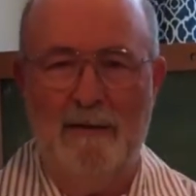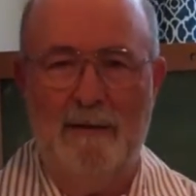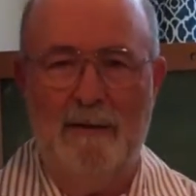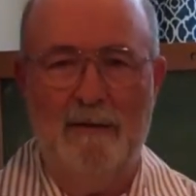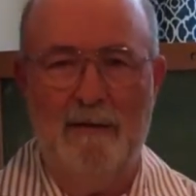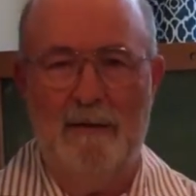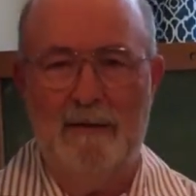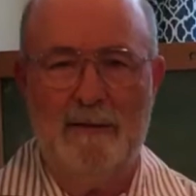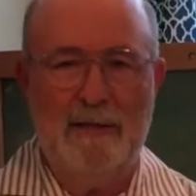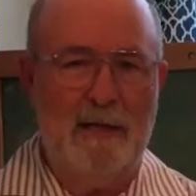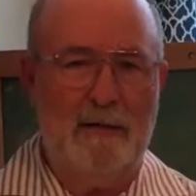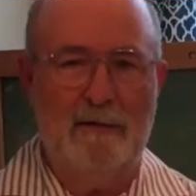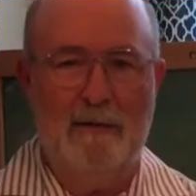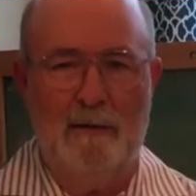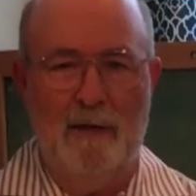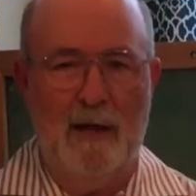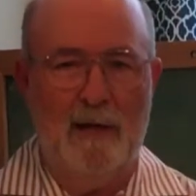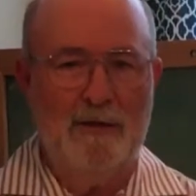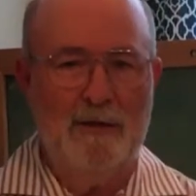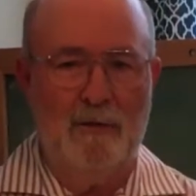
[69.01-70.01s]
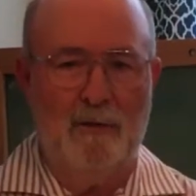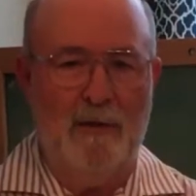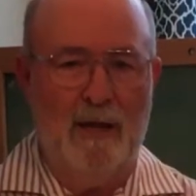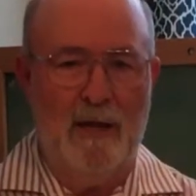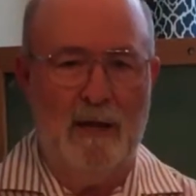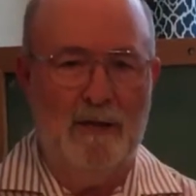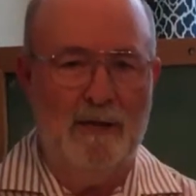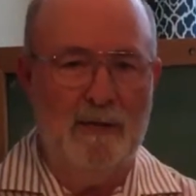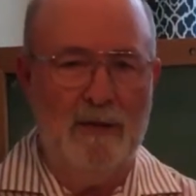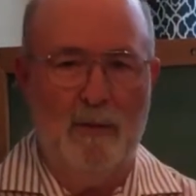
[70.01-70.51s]
in this technological
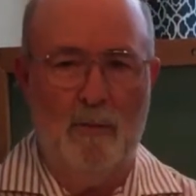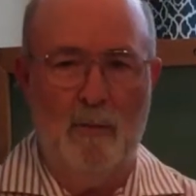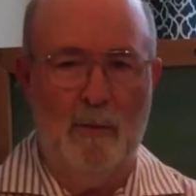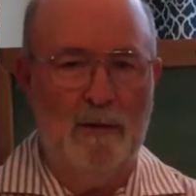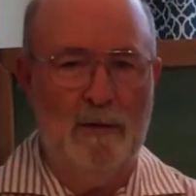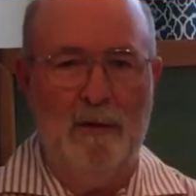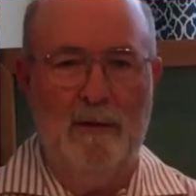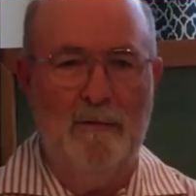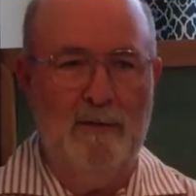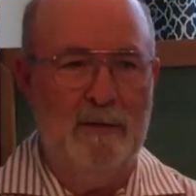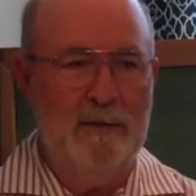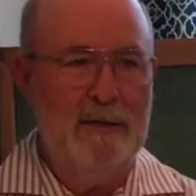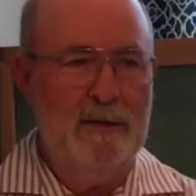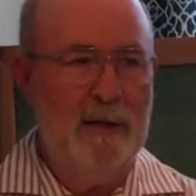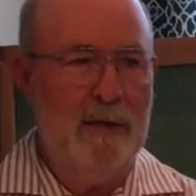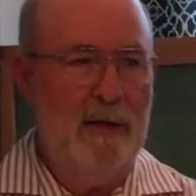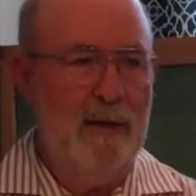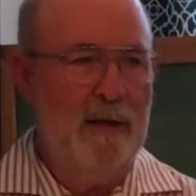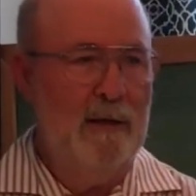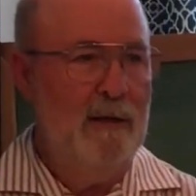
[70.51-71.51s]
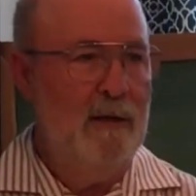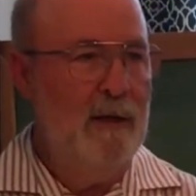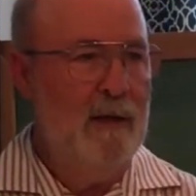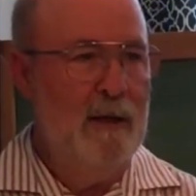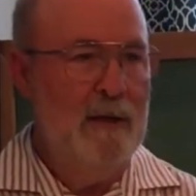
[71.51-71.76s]
age that we live in today.